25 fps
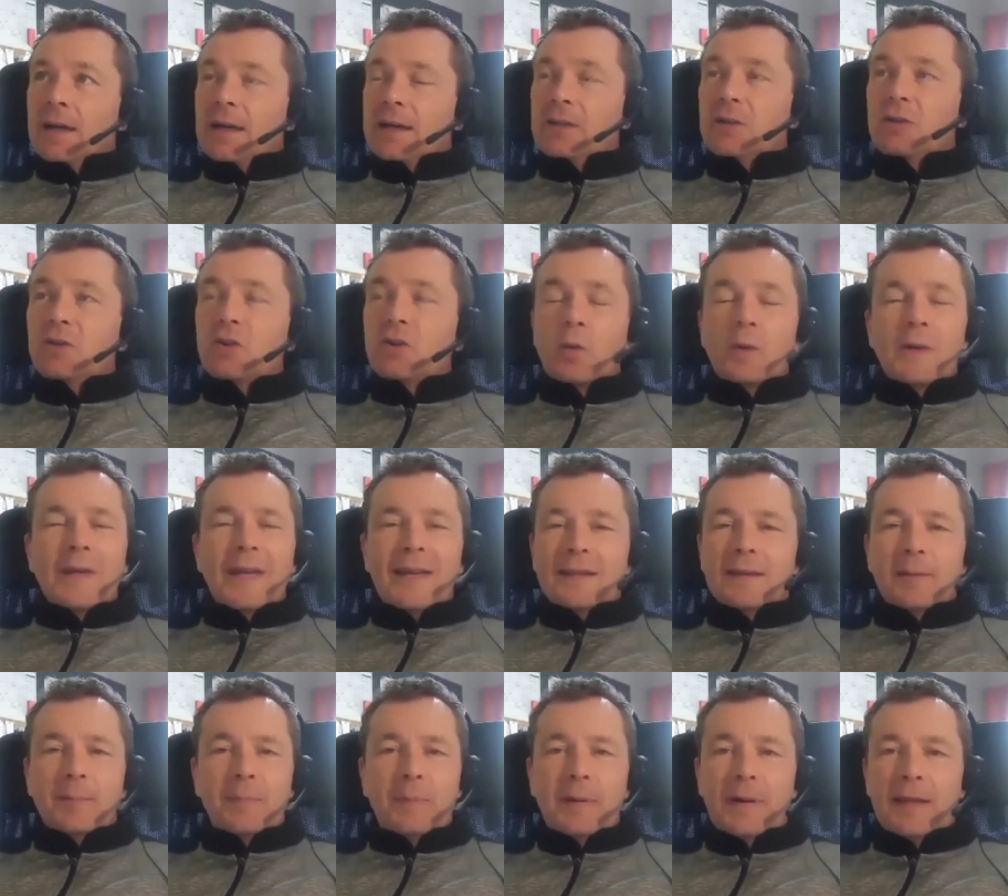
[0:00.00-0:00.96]
You don't
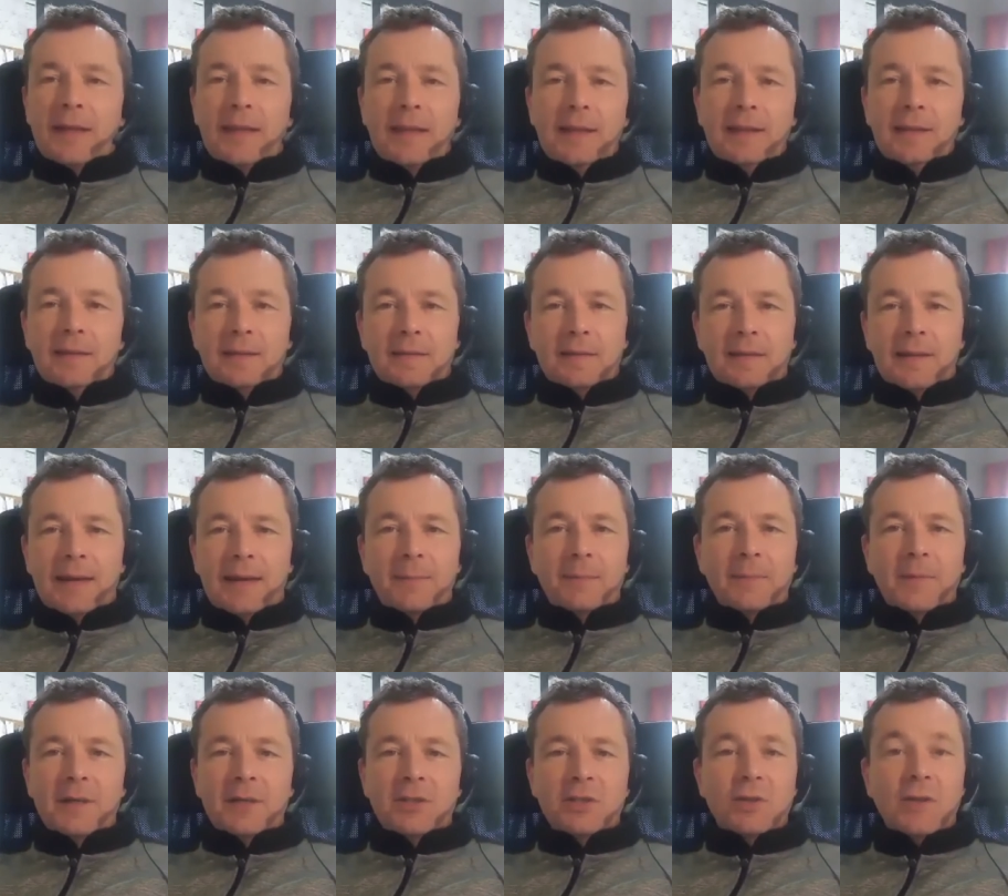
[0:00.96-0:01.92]
get to play that
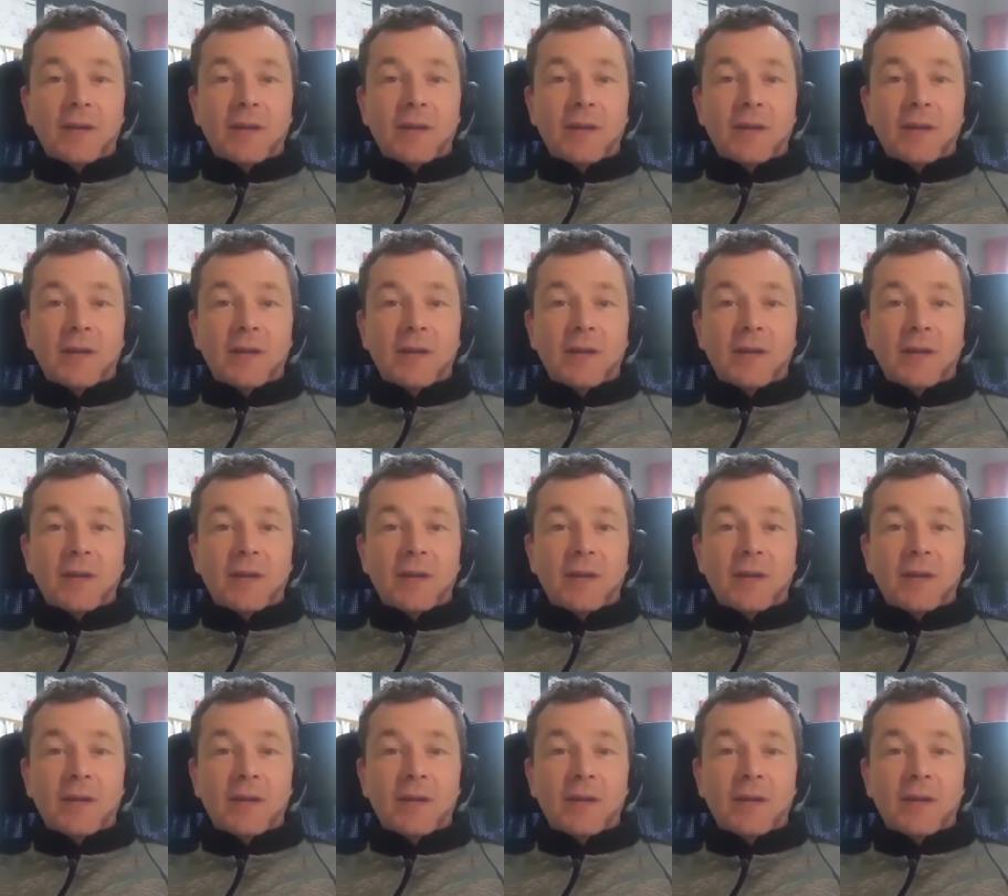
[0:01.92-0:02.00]
much.